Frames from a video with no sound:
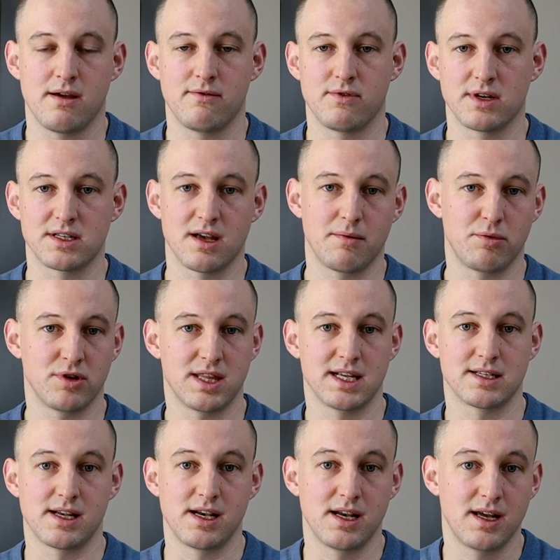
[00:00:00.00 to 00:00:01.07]
For example,
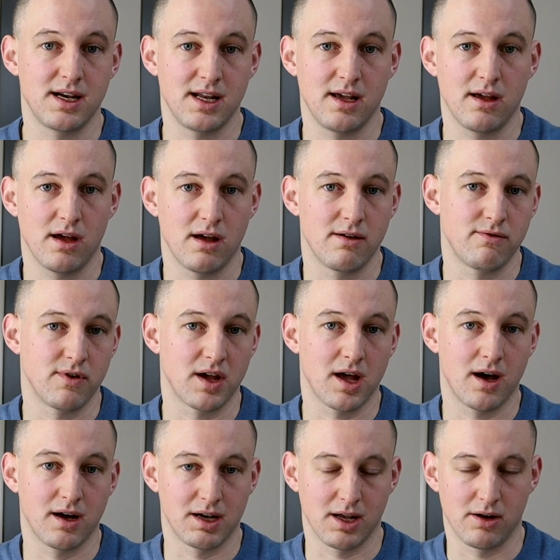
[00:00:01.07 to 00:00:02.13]
there's a learning curve for
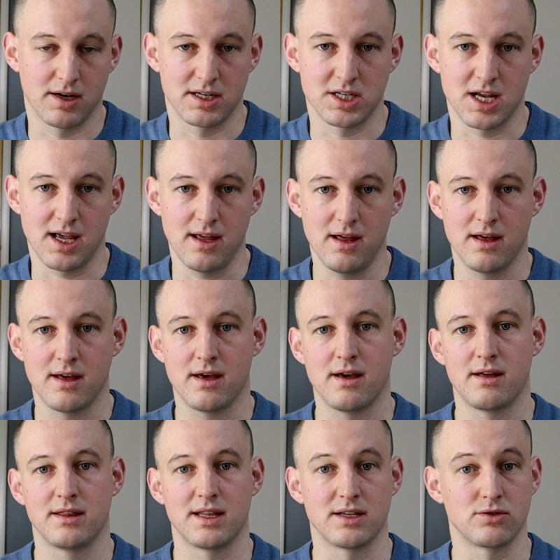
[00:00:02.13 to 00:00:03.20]
cardiology.
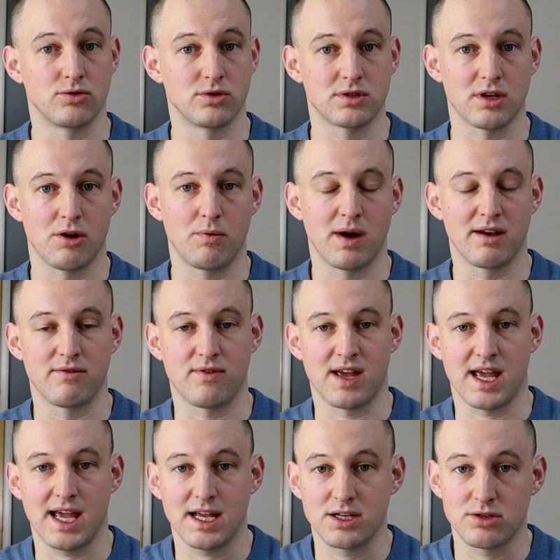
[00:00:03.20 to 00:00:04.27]
There's also one for
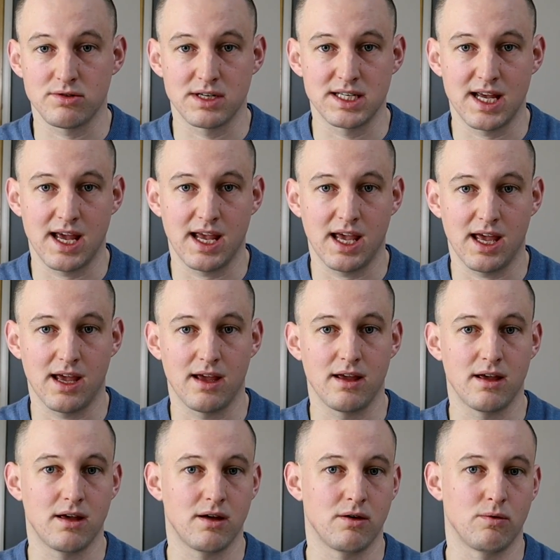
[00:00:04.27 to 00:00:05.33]
history taking,
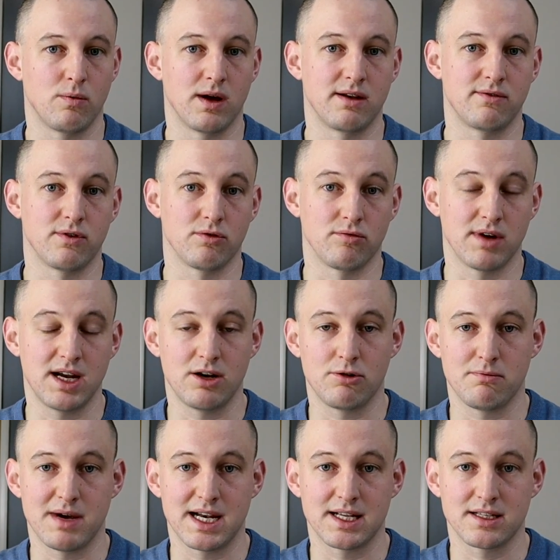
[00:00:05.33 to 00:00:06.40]
one for renal
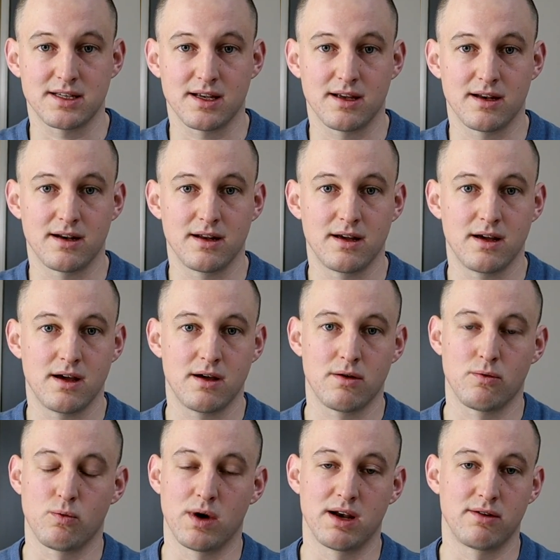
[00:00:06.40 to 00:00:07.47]
medicine,
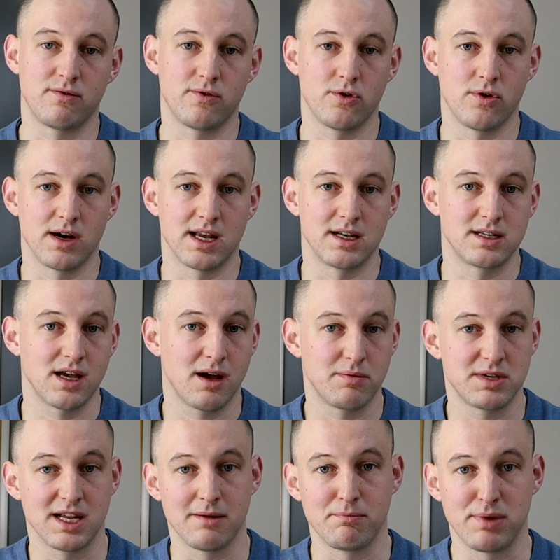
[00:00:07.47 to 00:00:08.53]
one for
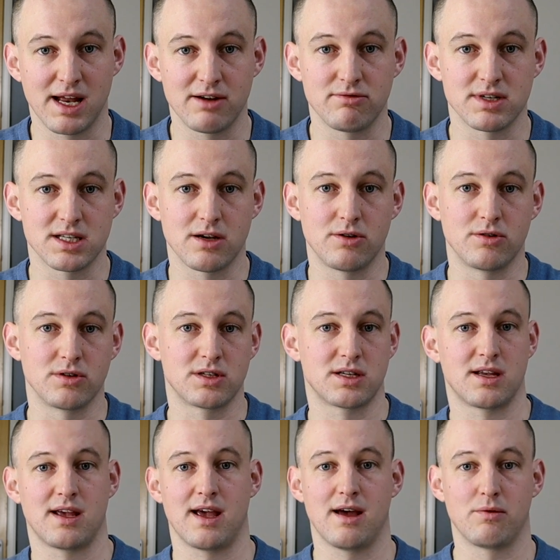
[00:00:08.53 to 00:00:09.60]
interpreting blood
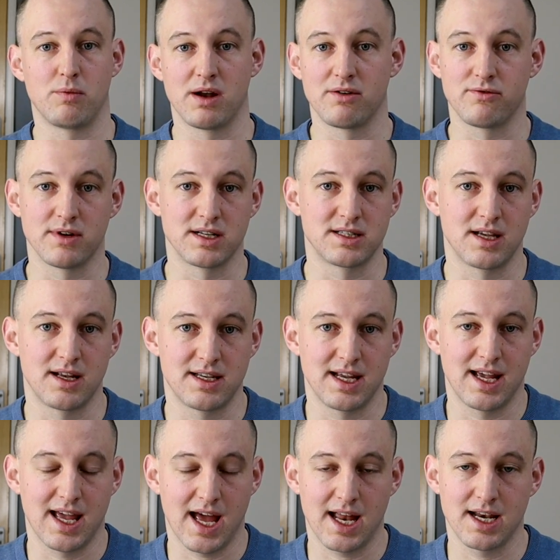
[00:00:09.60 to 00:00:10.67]
results, and one for
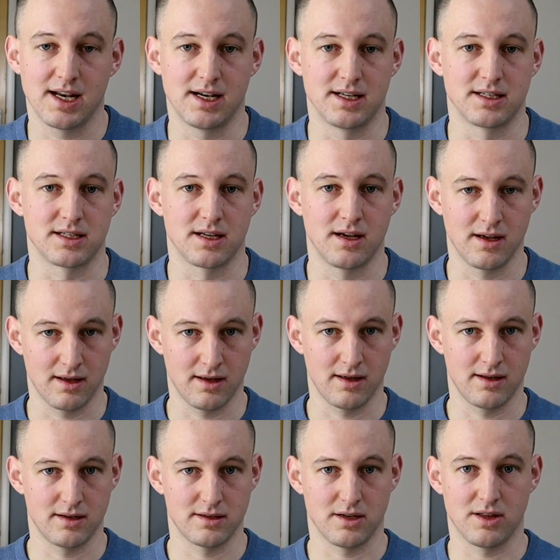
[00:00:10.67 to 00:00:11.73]
inserting cannulas.
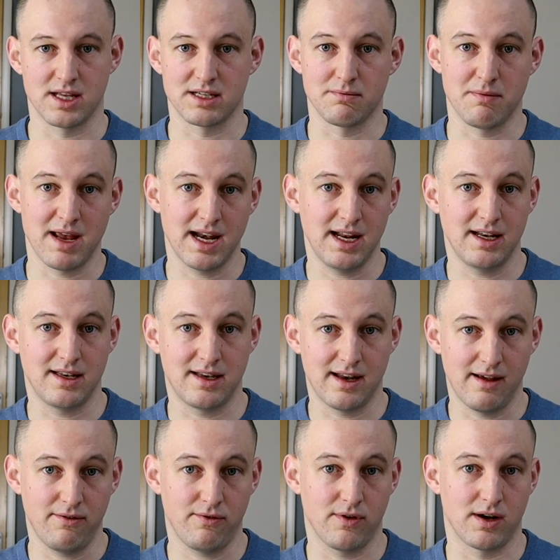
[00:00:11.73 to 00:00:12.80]
So there's many
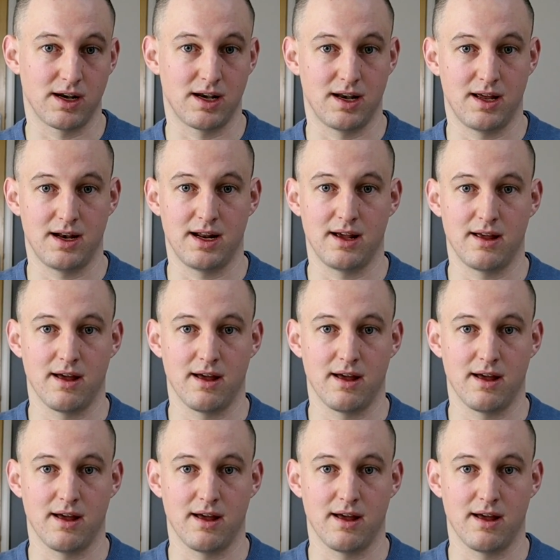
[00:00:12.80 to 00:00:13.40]
different learning